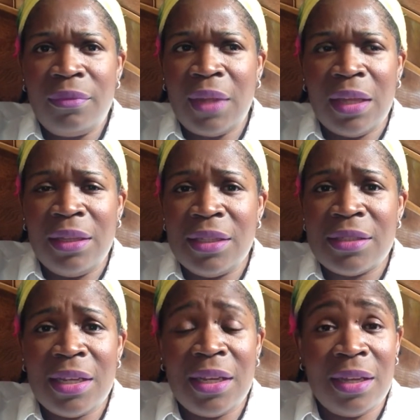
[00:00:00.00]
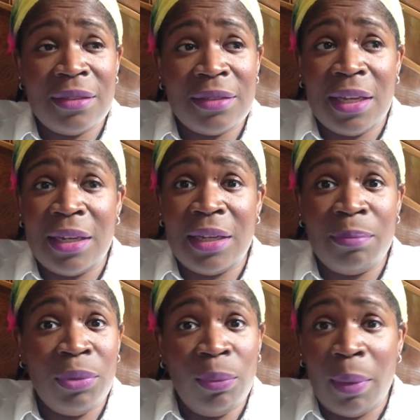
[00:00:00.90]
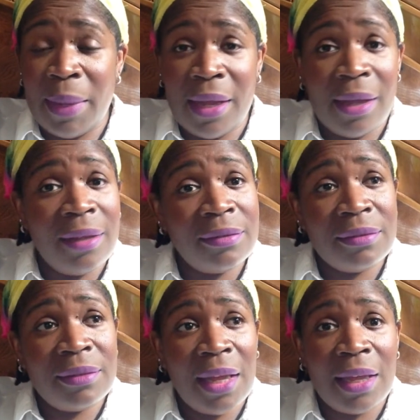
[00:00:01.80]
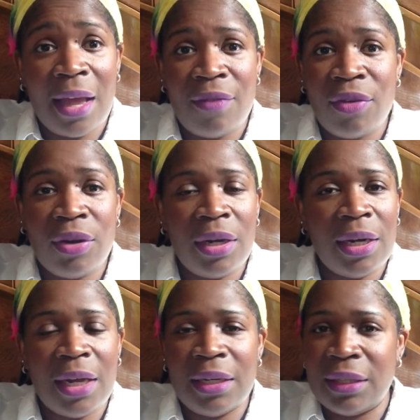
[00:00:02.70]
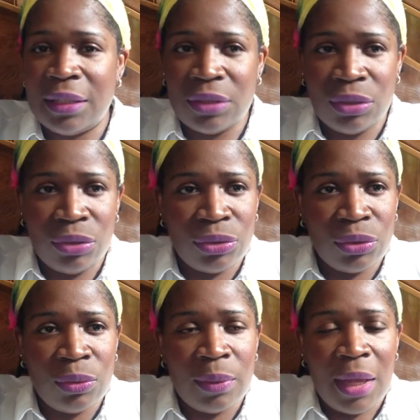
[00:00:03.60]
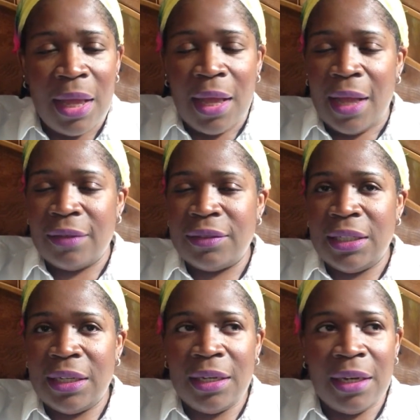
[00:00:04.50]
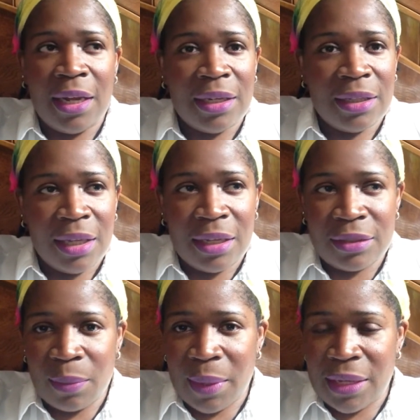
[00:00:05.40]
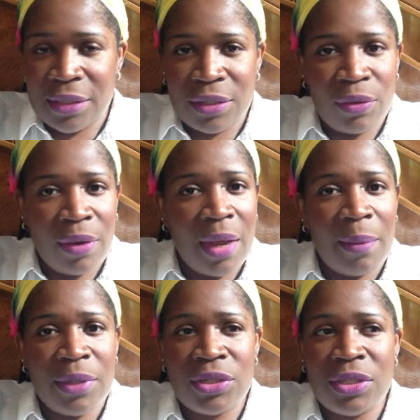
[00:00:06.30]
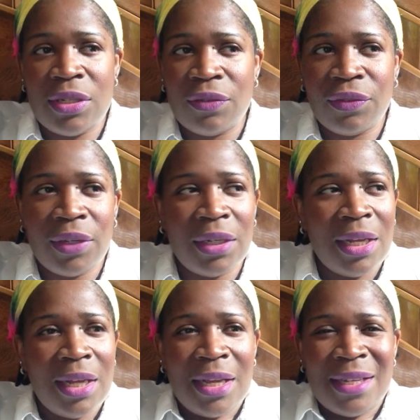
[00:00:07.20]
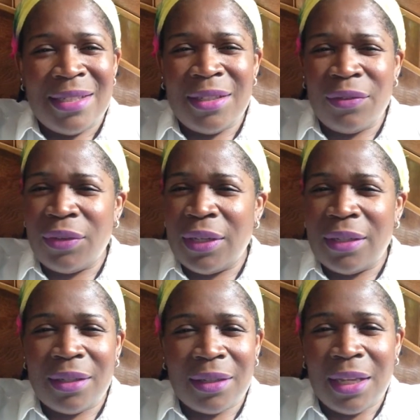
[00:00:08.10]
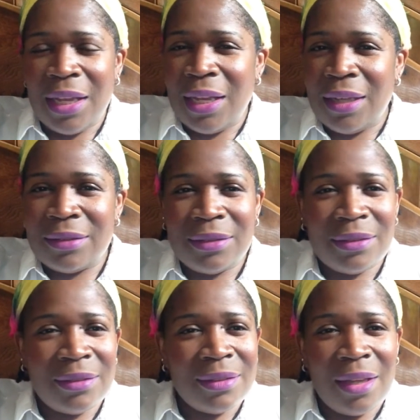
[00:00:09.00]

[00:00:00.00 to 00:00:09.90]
It blew my mind. Like, I've heard a lot of things on YouTube. I've seen a lot of things on my Instagram and just different things.